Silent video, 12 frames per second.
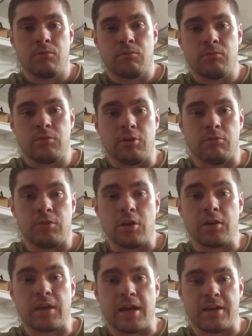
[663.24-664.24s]

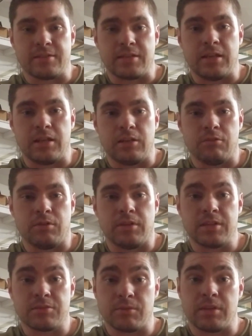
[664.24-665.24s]
Young guys getting into it,
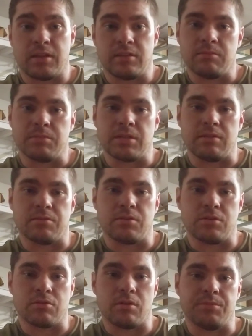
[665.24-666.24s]
that's where they get themselves into
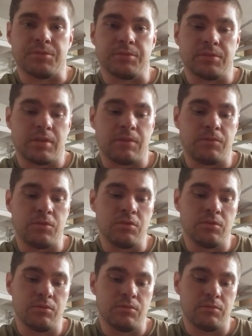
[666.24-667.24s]
trouble. If
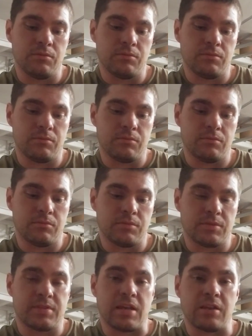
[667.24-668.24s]
you
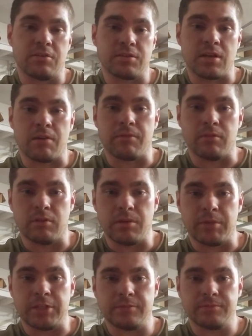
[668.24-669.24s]
set yourself a
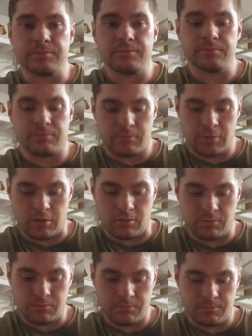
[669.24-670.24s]
limit,
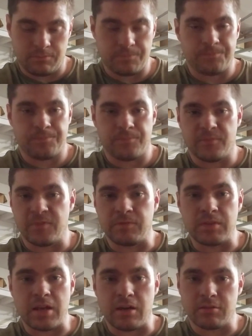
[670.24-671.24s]

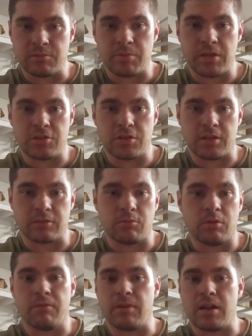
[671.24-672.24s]
$50 a paycheck,
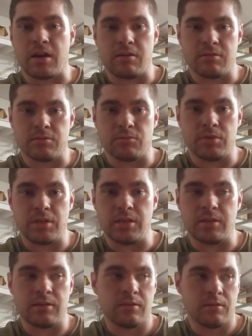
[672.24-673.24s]
$25 a week,